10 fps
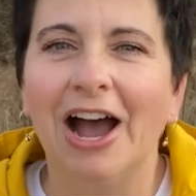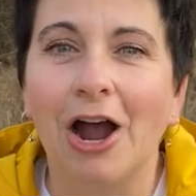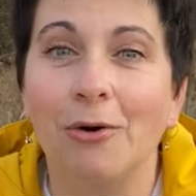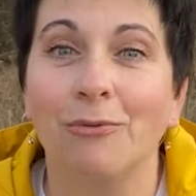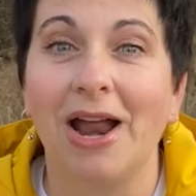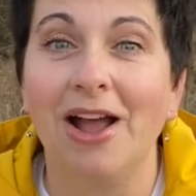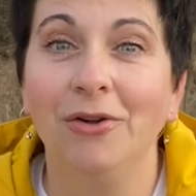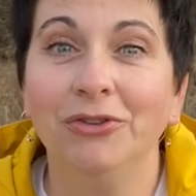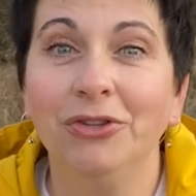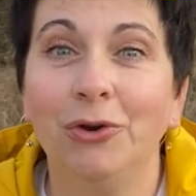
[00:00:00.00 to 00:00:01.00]

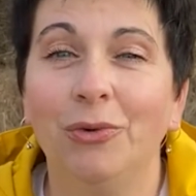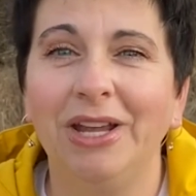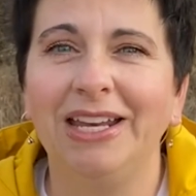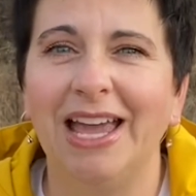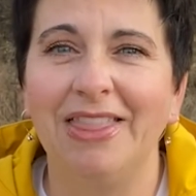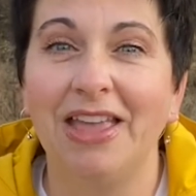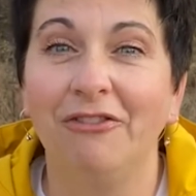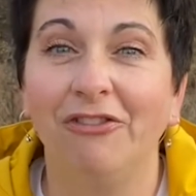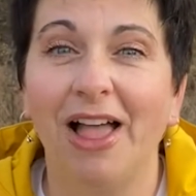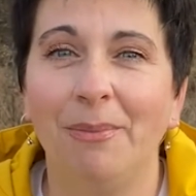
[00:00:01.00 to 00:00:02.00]
around the queen and they
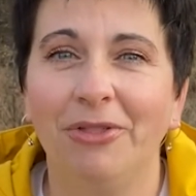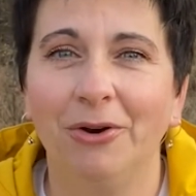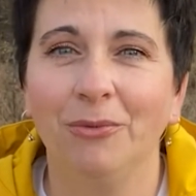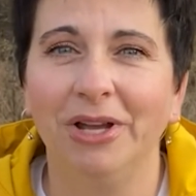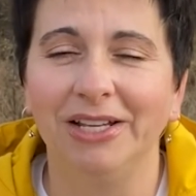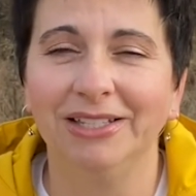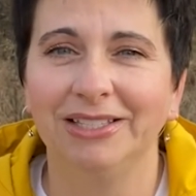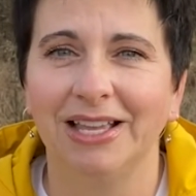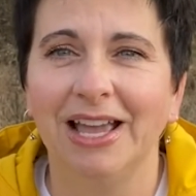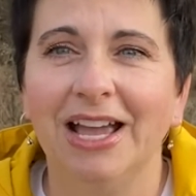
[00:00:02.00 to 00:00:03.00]
flap their
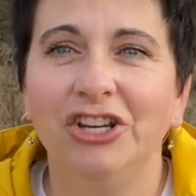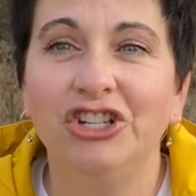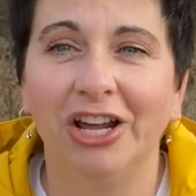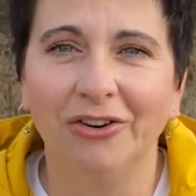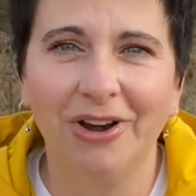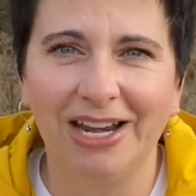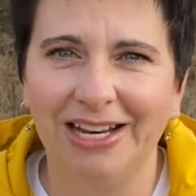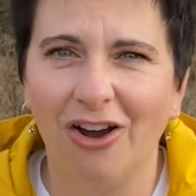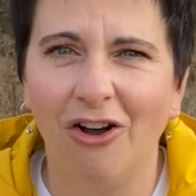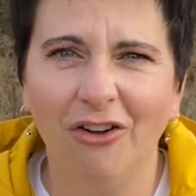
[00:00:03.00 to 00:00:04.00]
wings, generating all